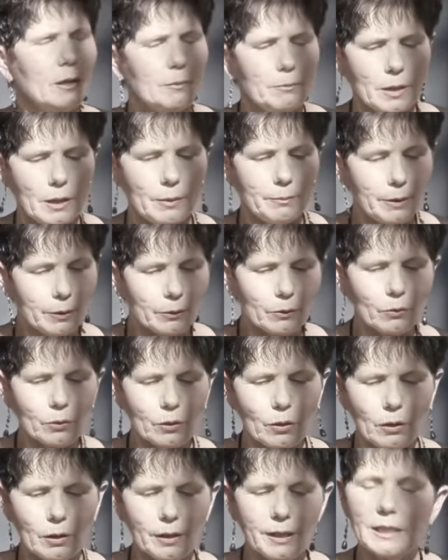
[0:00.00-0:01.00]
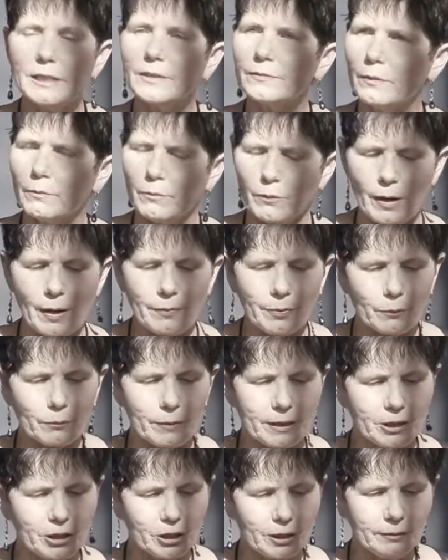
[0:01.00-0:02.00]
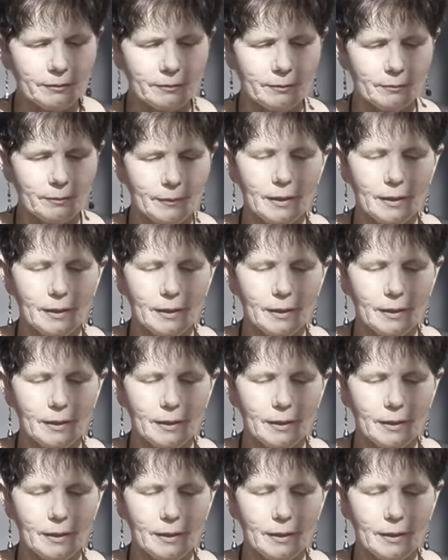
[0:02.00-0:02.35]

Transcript: My mayoral colleagues from around the region,